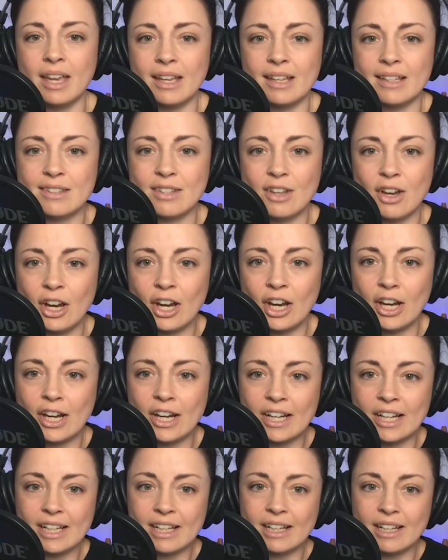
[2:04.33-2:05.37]

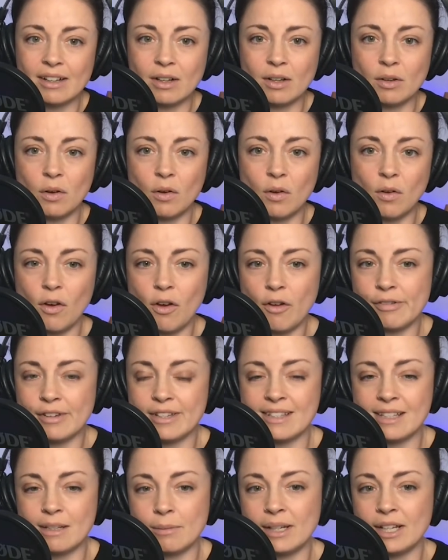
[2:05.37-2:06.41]
So
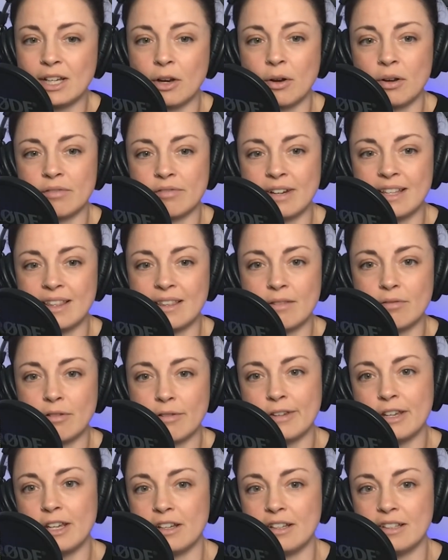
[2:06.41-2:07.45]
obviously we go and read the
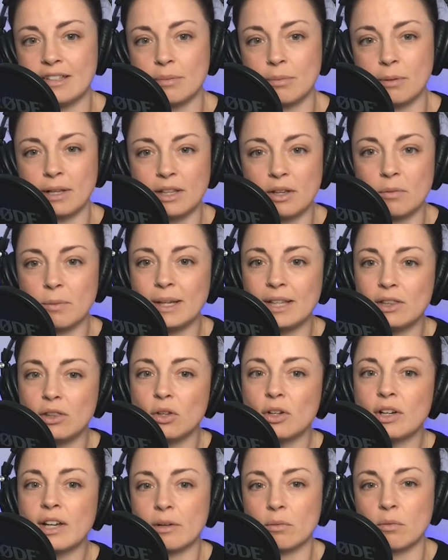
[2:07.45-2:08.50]
reviews. We, we
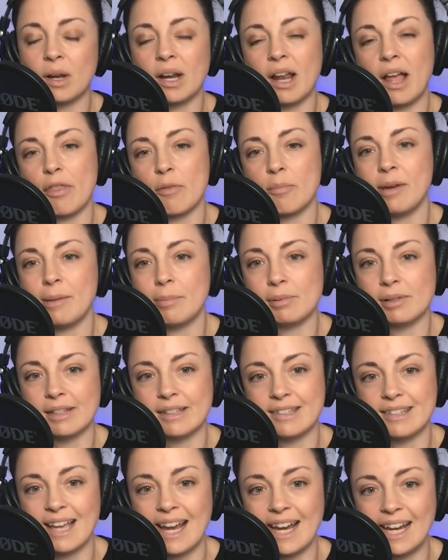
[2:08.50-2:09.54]
look at what other people are
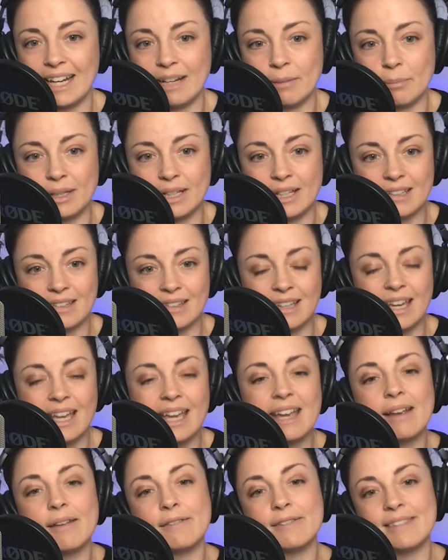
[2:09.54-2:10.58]
saying, because
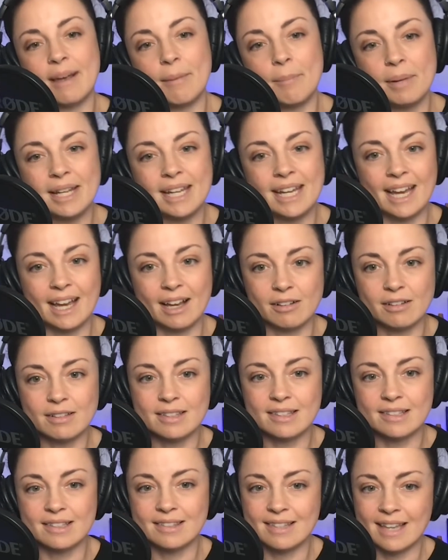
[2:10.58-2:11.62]
if somebody else
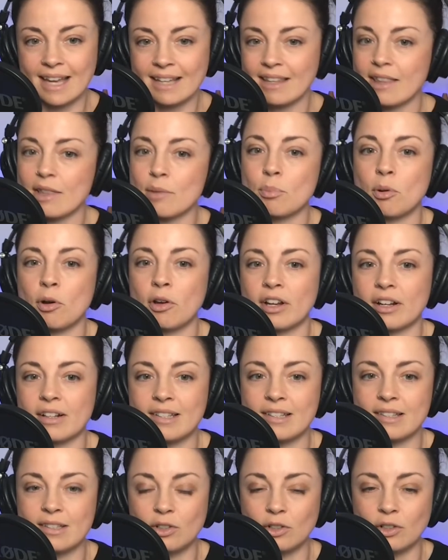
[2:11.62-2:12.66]
is saying that the product
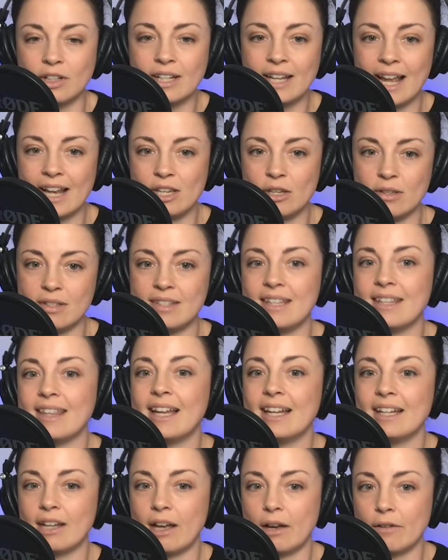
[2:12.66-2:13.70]
is good and you see that
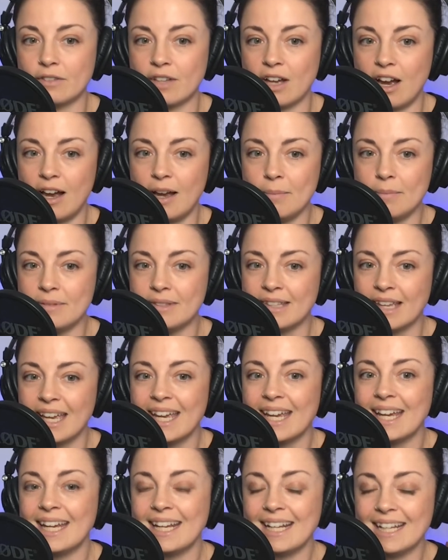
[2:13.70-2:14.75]
enough times,
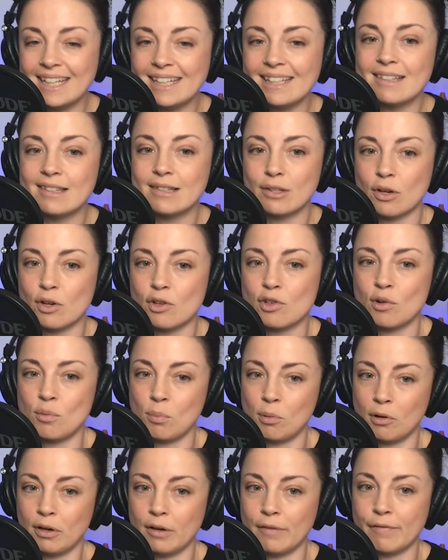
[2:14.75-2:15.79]
it is social
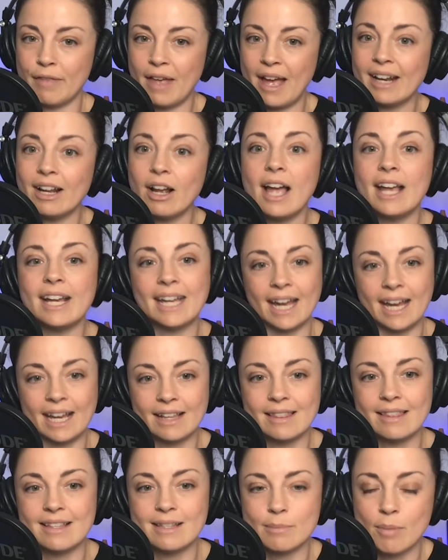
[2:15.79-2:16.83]
proof that, okay,
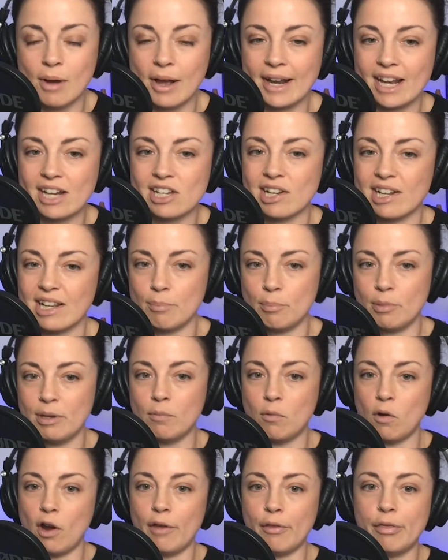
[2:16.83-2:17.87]
this might actually be
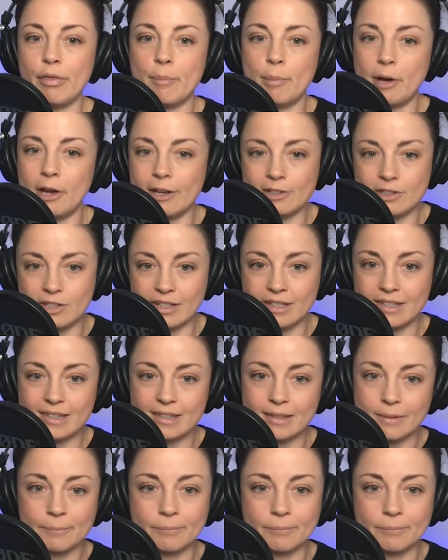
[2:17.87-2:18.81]
worth the purchase.